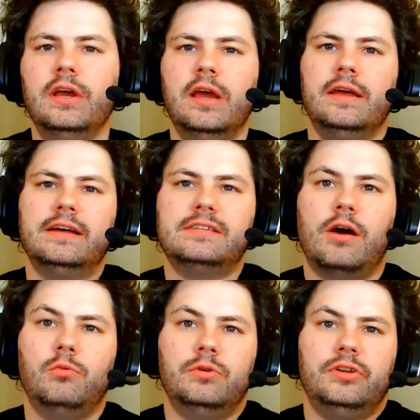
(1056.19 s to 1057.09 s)
That's how it
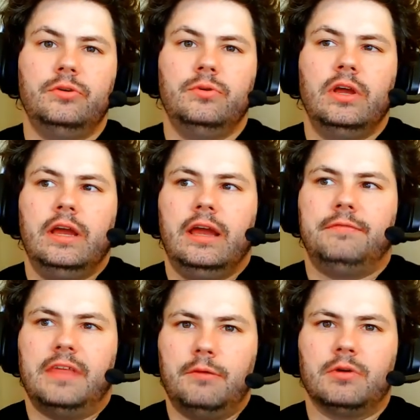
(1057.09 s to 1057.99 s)
would do if they
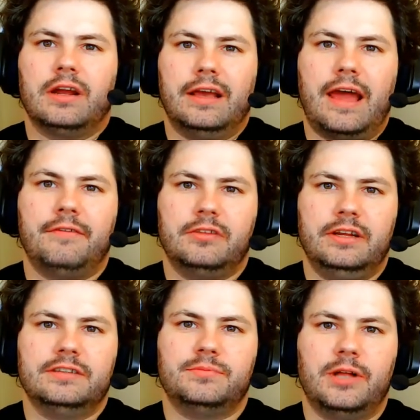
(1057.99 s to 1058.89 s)
were going to have cleaning
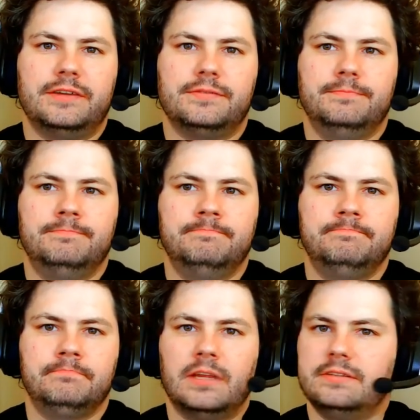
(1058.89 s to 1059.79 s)
supplies.
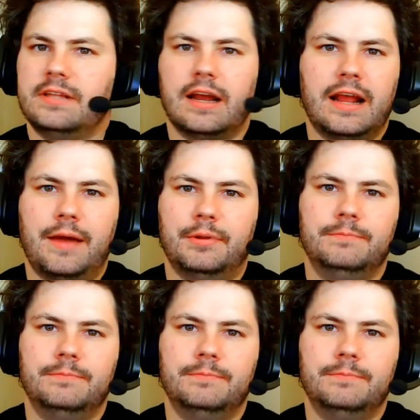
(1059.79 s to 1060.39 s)
It's not going to happen.